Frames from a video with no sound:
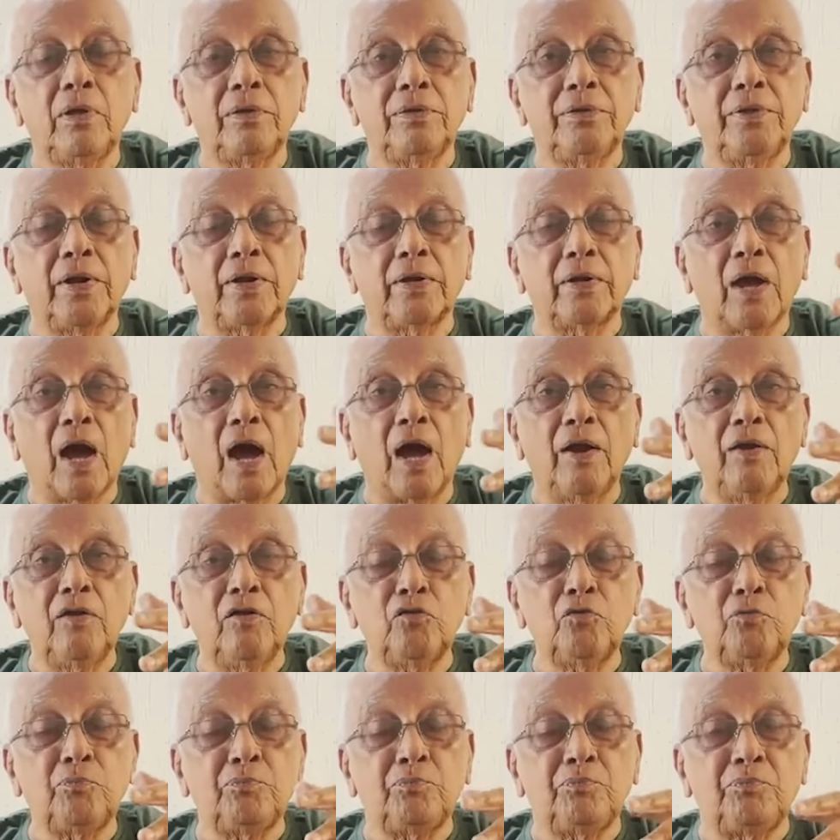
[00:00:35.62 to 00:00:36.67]
that
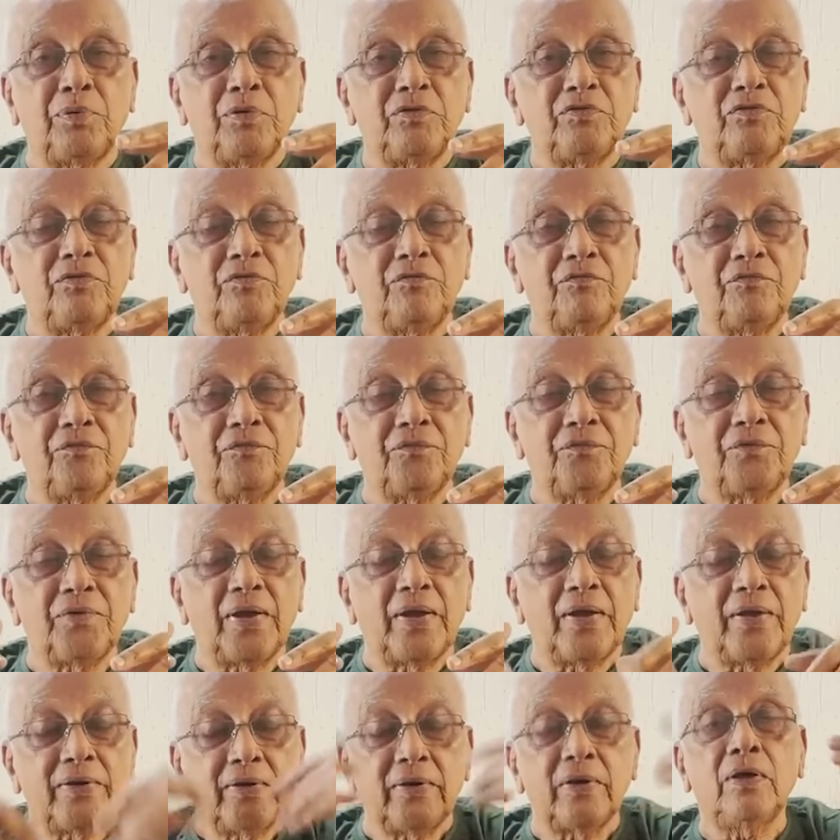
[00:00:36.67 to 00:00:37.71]

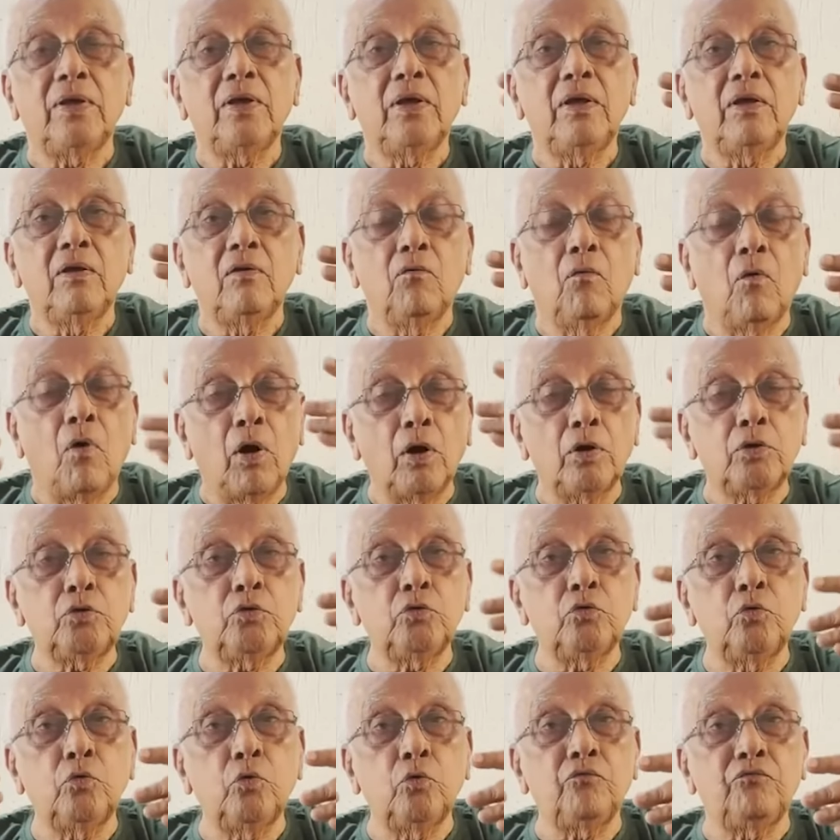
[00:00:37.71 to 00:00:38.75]
unspecified what
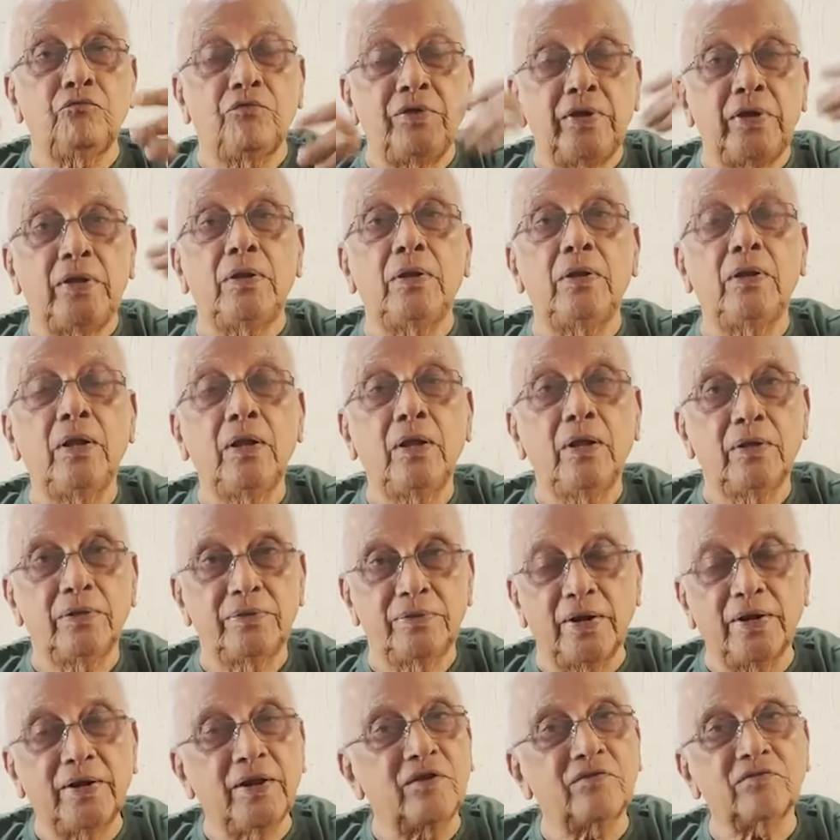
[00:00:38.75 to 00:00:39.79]
you feel,
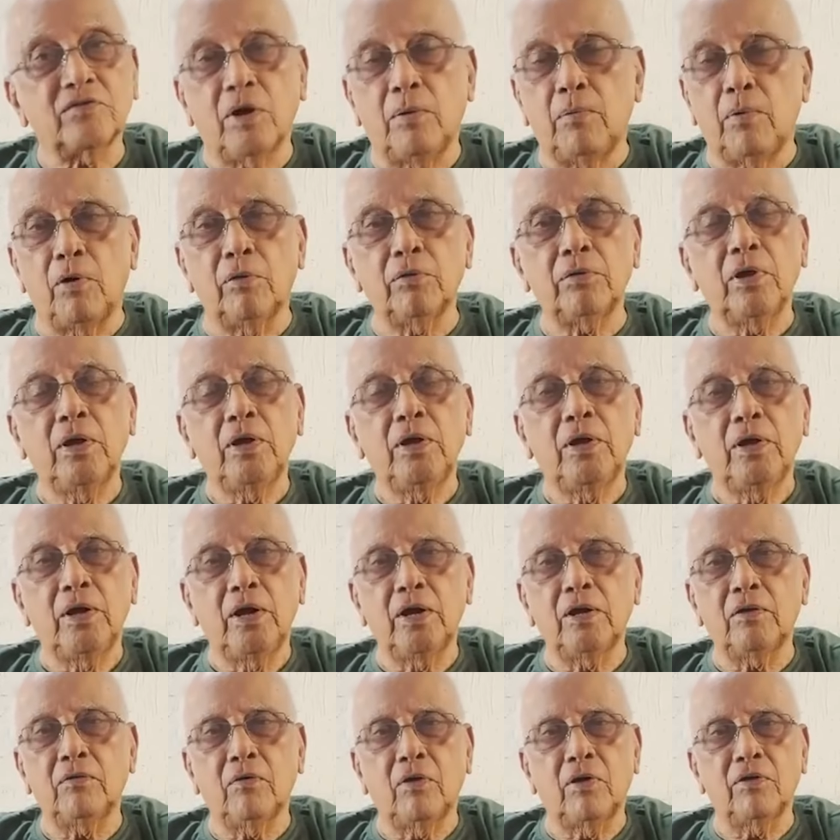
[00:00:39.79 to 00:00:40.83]
that has come out.
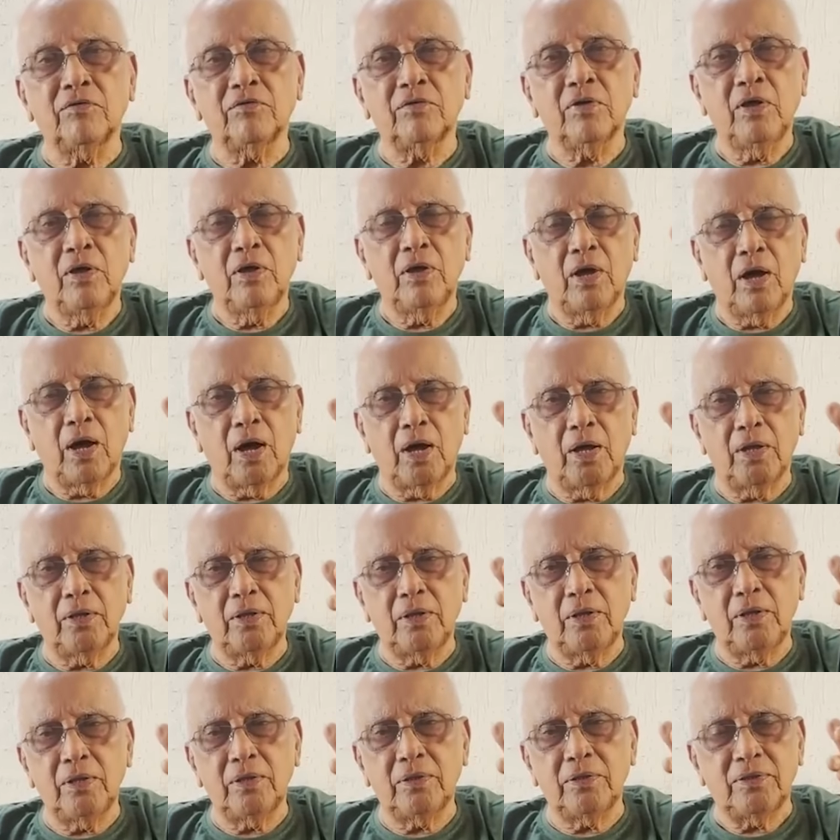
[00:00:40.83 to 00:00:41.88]
It was,
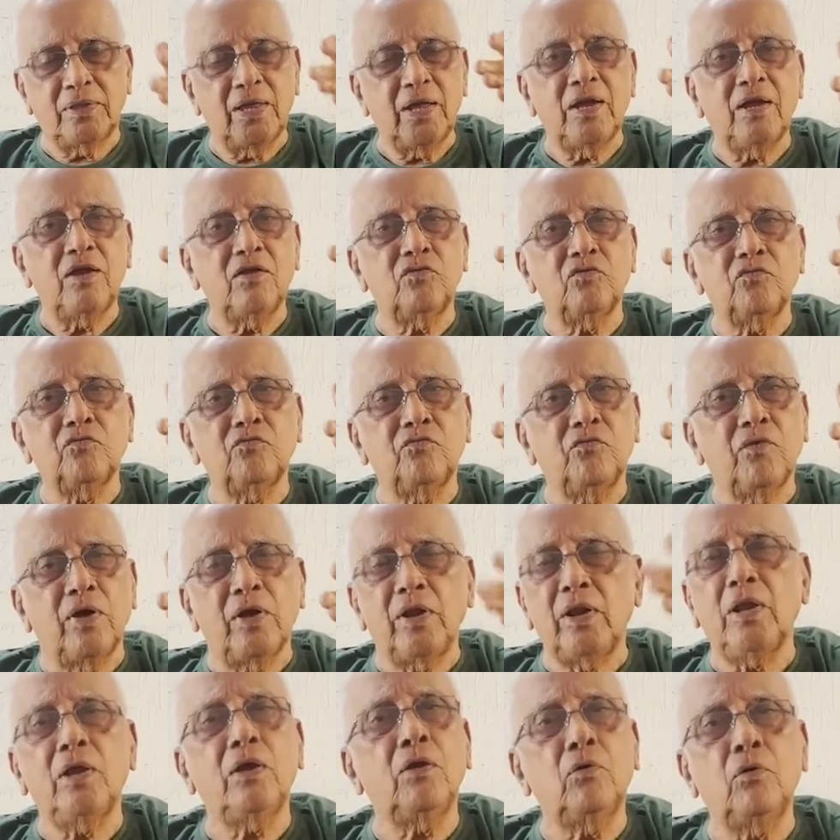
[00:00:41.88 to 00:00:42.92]
I think it's
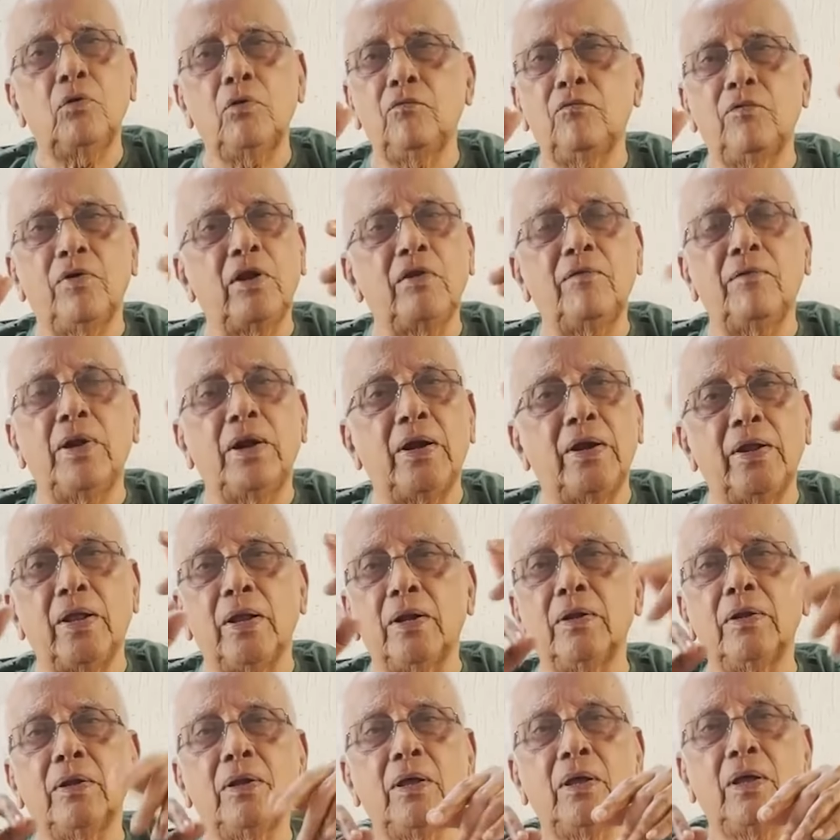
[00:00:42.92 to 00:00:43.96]
very good, very well
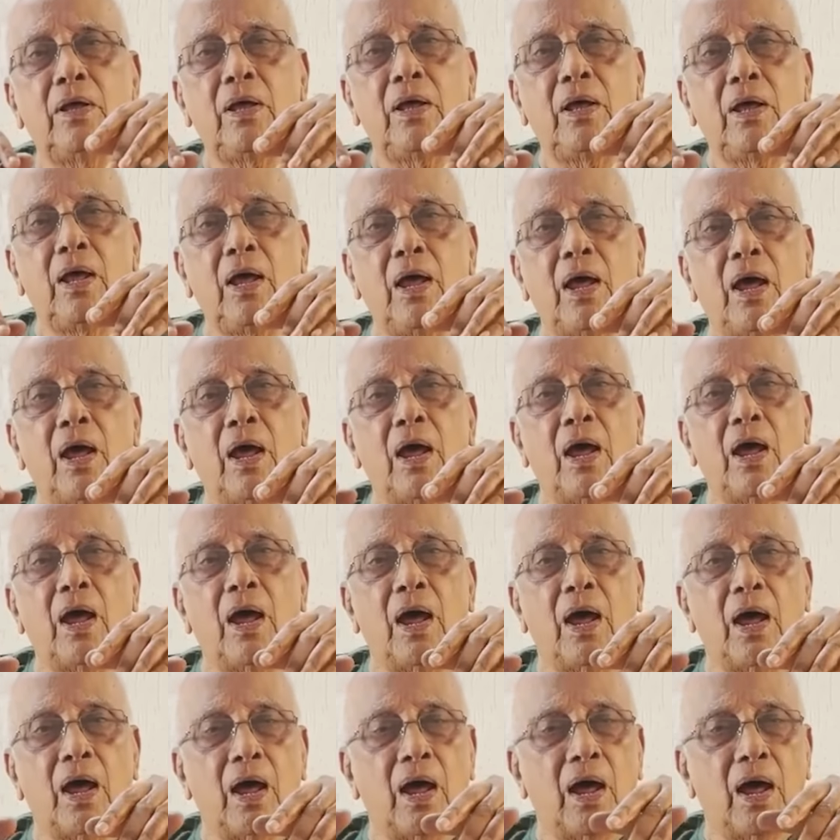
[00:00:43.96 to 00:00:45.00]
done.
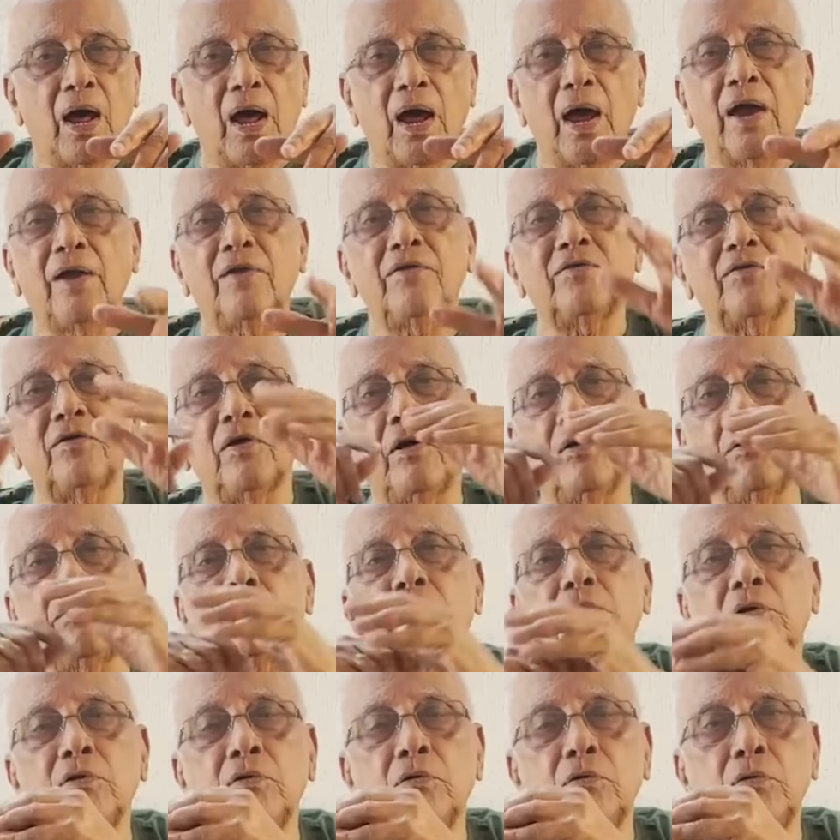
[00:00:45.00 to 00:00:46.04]
Hats off
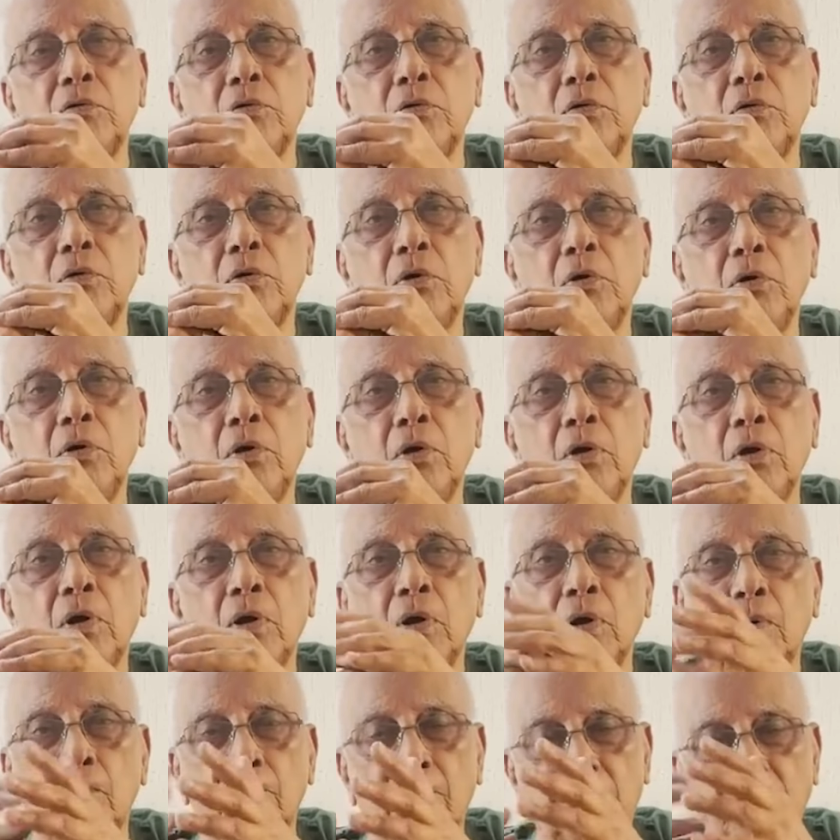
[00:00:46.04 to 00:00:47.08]
to
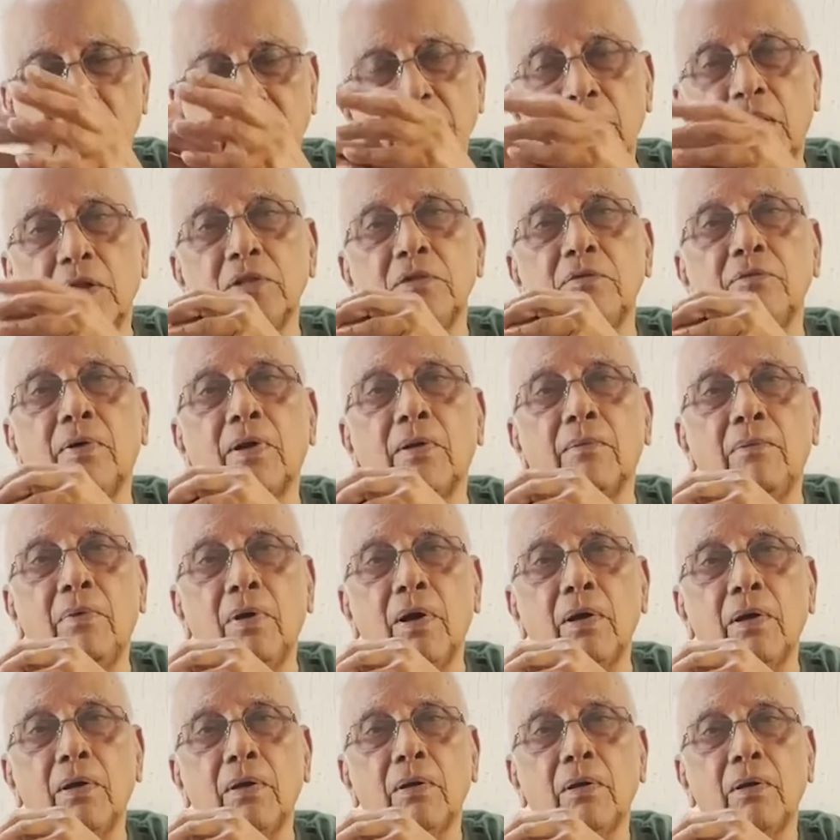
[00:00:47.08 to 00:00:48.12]
Prasanth
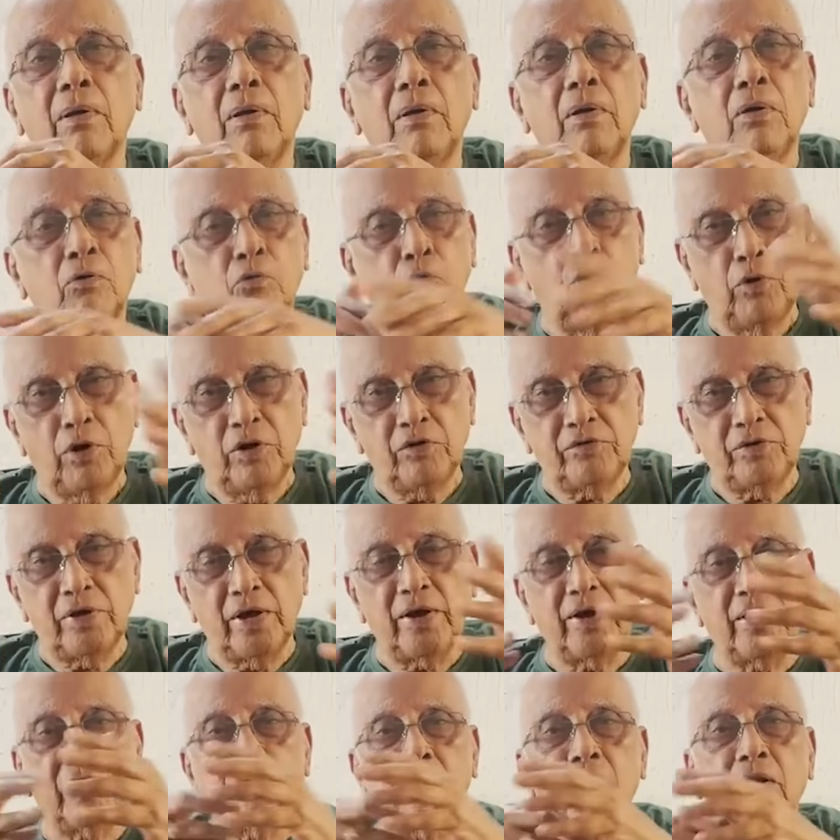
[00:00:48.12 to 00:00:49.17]
Varma, who has
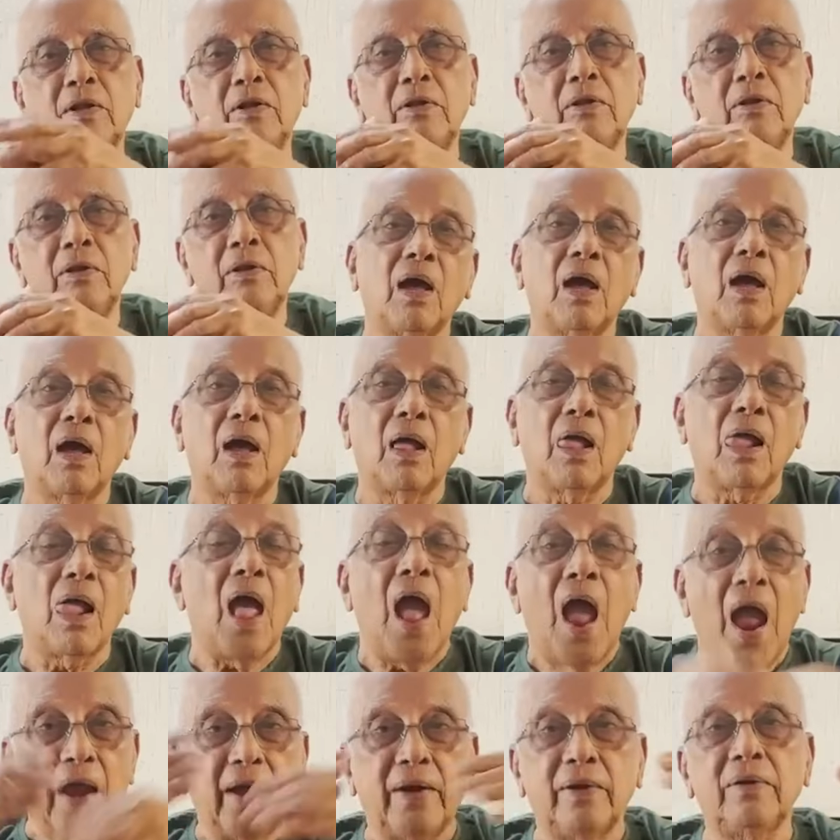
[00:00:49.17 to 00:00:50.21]
directed,
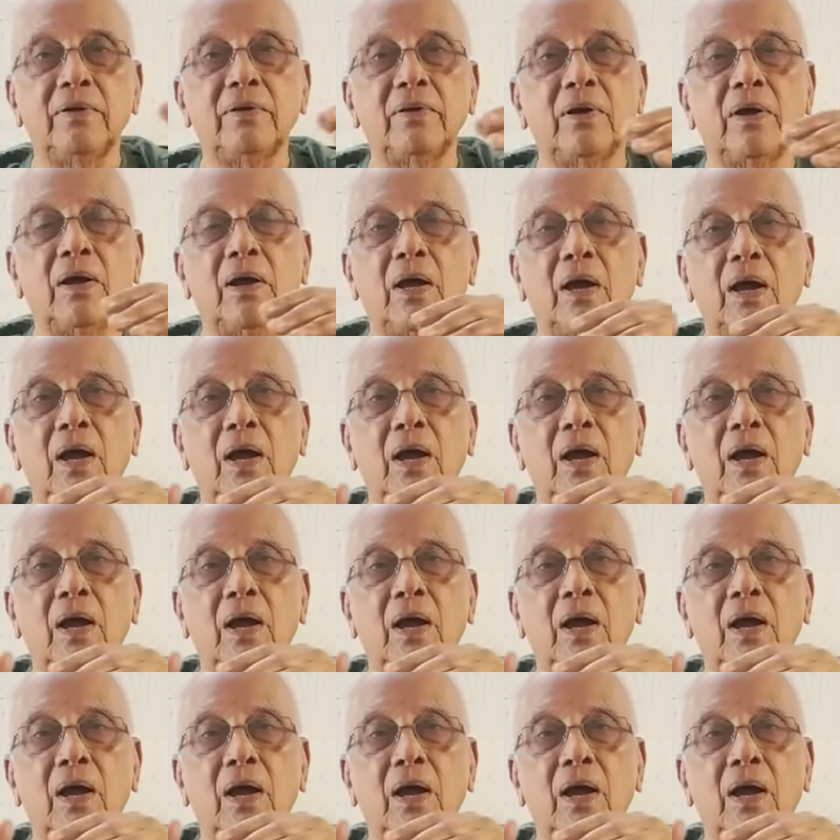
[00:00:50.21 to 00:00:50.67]
and